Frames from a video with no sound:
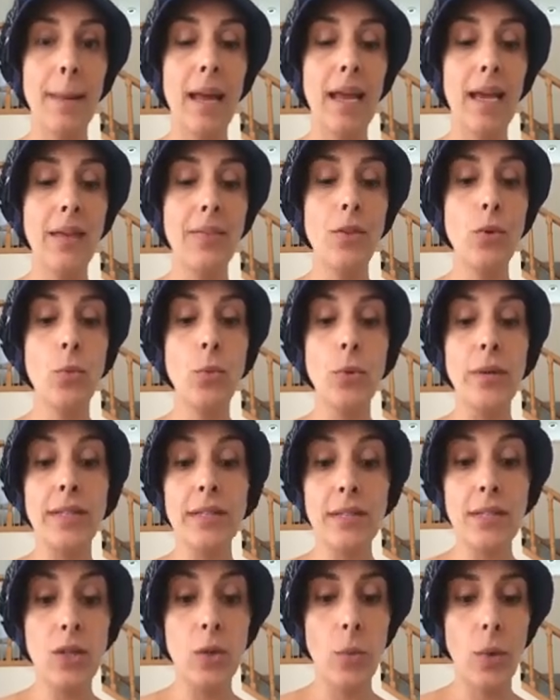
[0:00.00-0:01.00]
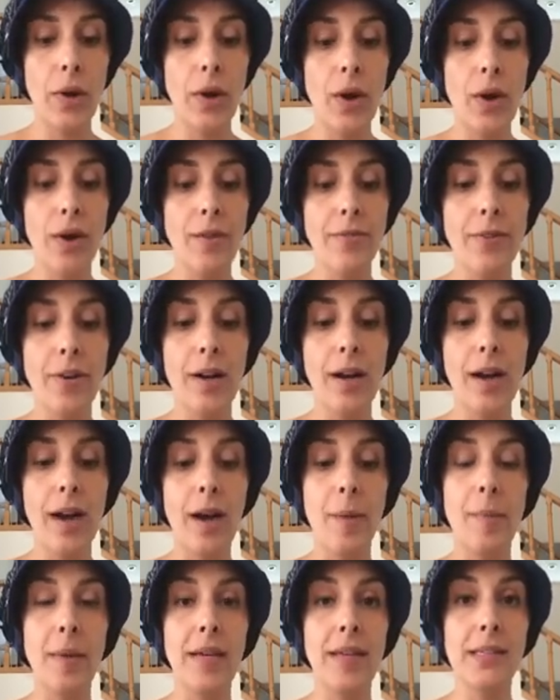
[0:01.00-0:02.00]
And the reason you want to offer a
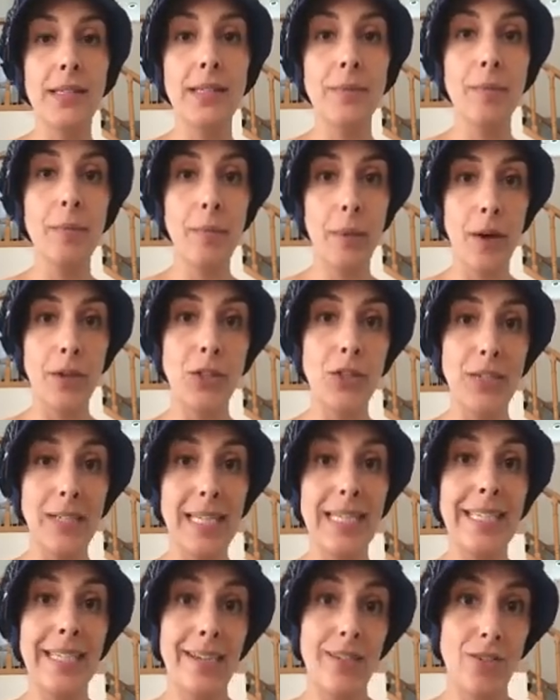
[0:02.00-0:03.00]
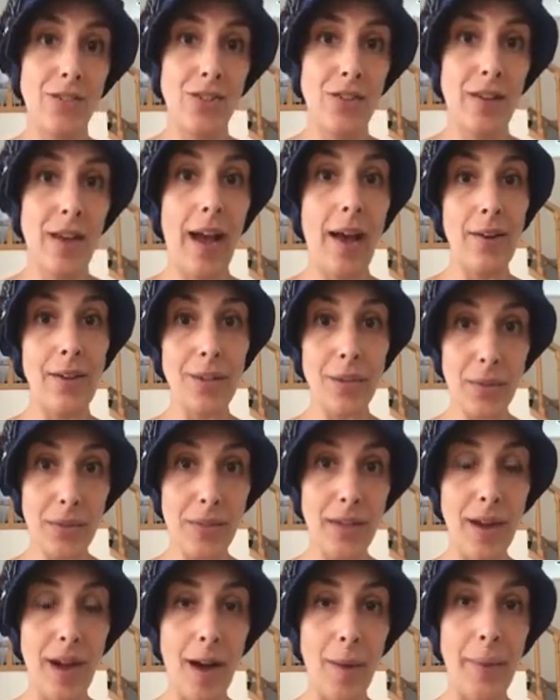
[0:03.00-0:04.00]
cup is partially to teach how to use
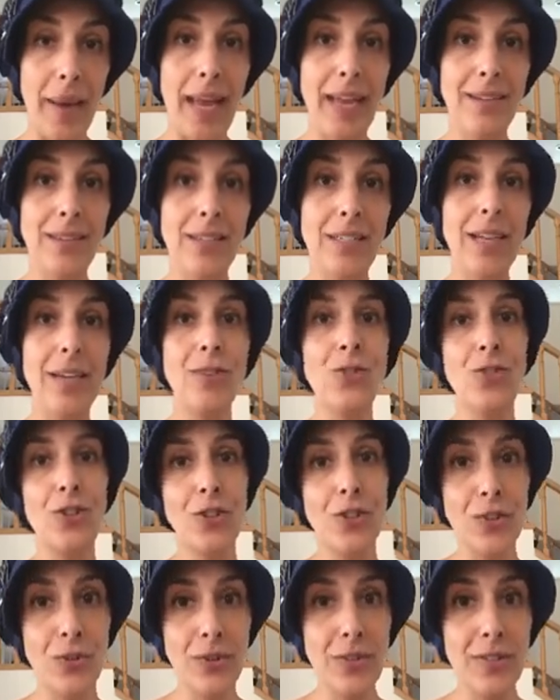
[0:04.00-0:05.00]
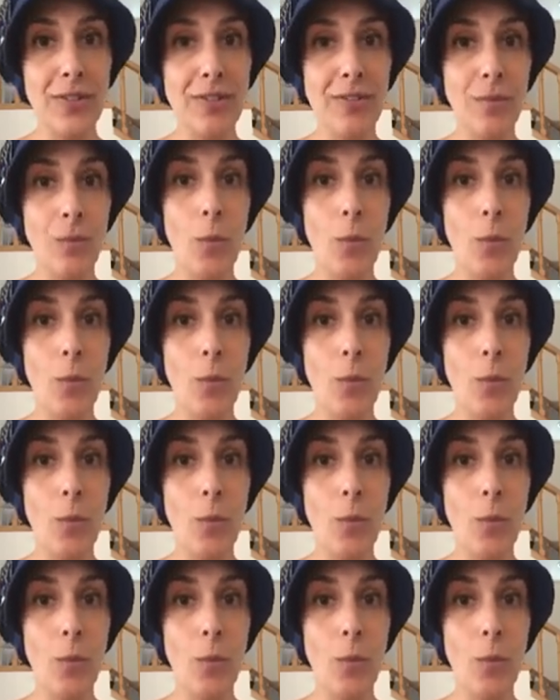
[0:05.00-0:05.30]
the cup and to introduce